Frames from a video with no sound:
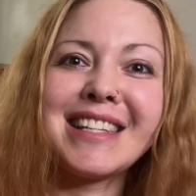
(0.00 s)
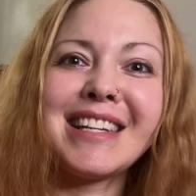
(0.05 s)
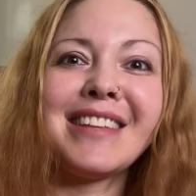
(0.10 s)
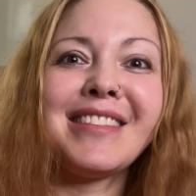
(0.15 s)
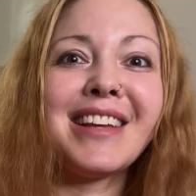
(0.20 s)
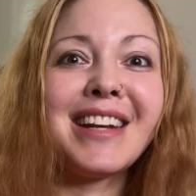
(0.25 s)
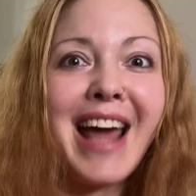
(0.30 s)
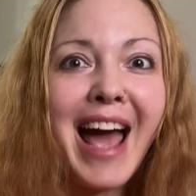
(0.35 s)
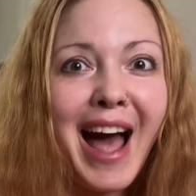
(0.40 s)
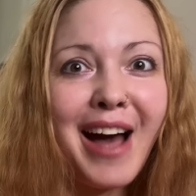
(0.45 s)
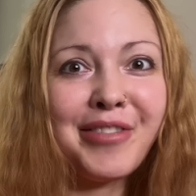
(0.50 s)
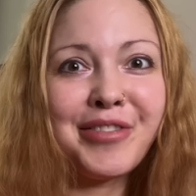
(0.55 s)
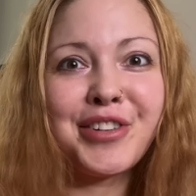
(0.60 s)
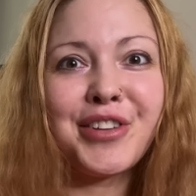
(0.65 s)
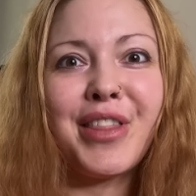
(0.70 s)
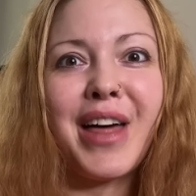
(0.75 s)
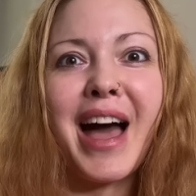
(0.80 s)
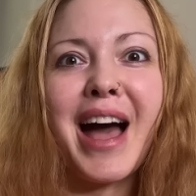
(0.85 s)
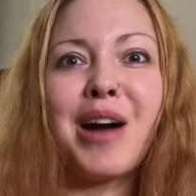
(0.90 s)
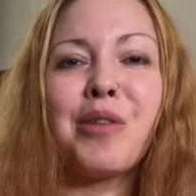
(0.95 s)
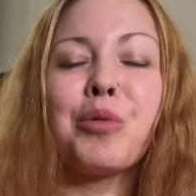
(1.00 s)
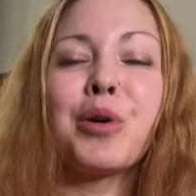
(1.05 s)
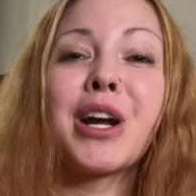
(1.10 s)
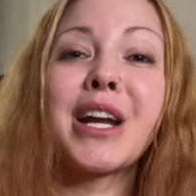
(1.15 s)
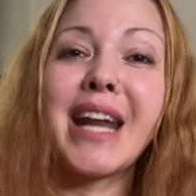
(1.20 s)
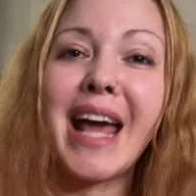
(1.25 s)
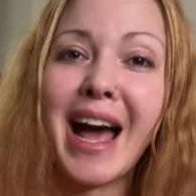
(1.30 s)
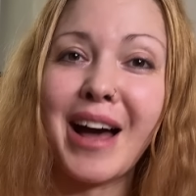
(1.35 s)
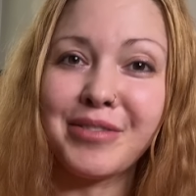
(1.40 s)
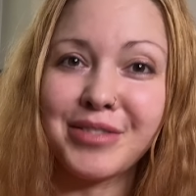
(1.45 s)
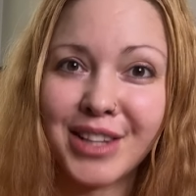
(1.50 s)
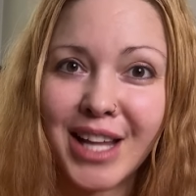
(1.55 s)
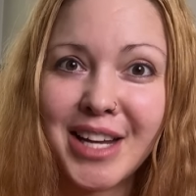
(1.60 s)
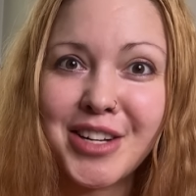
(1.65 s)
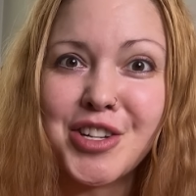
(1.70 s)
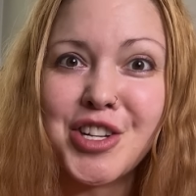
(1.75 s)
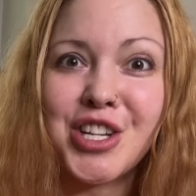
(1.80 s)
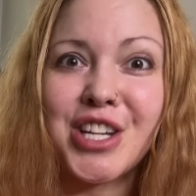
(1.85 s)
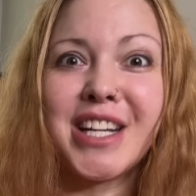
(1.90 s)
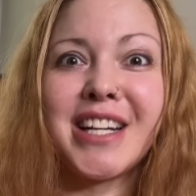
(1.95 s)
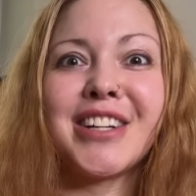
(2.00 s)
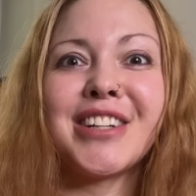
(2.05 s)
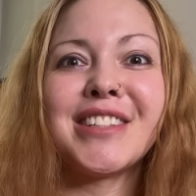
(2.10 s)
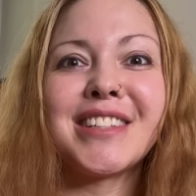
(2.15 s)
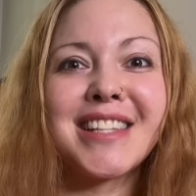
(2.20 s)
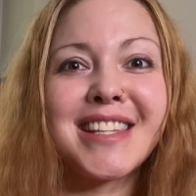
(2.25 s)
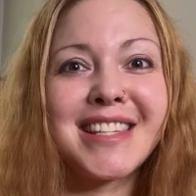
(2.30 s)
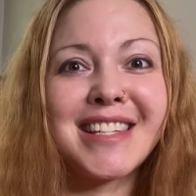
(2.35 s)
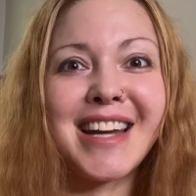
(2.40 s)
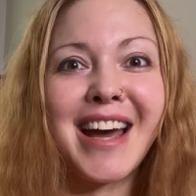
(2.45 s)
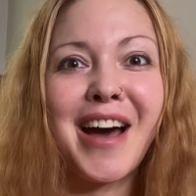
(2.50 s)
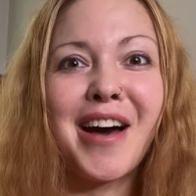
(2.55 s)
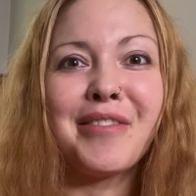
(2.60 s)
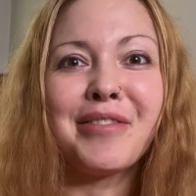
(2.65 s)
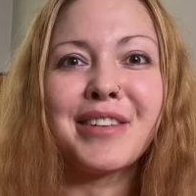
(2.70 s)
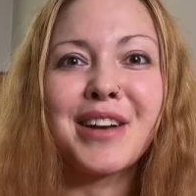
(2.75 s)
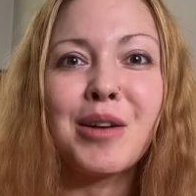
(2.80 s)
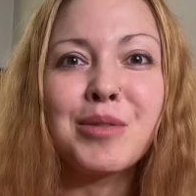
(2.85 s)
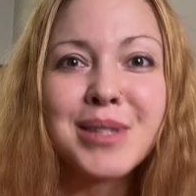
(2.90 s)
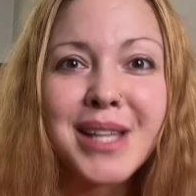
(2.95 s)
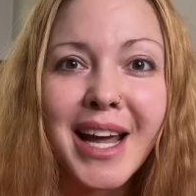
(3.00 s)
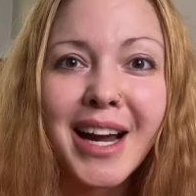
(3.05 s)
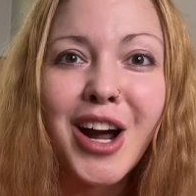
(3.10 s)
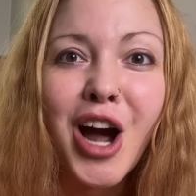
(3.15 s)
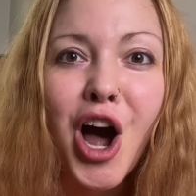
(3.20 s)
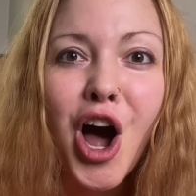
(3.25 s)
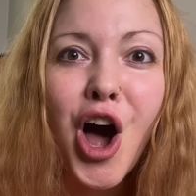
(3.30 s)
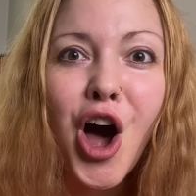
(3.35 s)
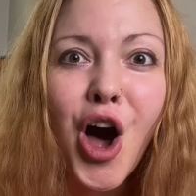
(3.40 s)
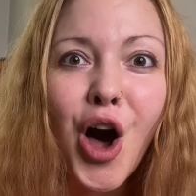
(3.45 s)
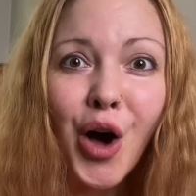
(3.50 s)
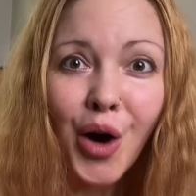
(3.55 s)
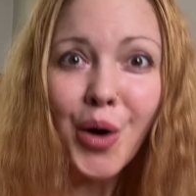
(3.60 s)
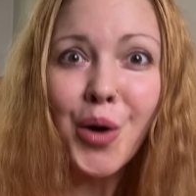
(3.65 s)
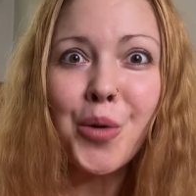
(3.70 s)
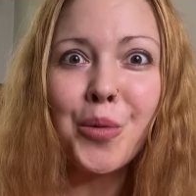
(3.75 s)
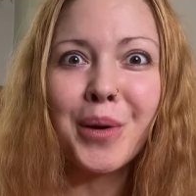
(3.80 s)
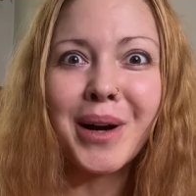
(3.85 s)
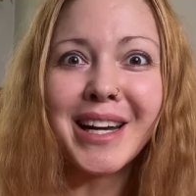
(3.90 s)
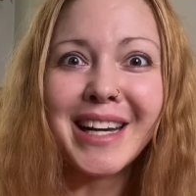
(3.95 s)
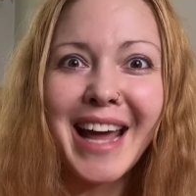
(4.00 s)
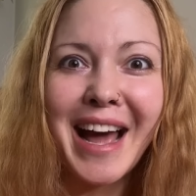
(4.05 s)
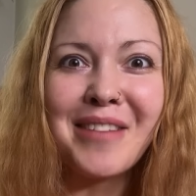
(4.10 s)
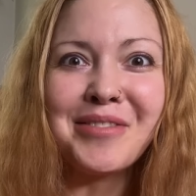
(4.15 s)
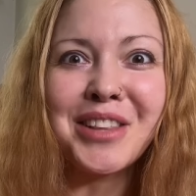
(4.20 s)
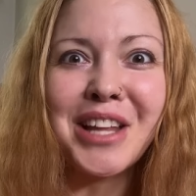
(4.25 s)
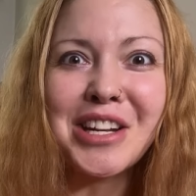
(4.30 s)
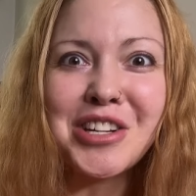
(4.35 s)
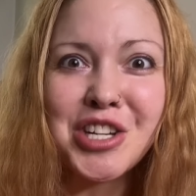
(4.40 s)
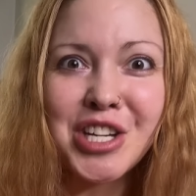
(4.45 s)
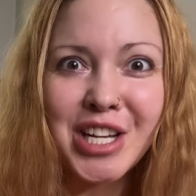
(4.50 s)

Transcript: And then after that, we're gonna have lunch here and stuff. And I was like, Oh, we're gonna have lunch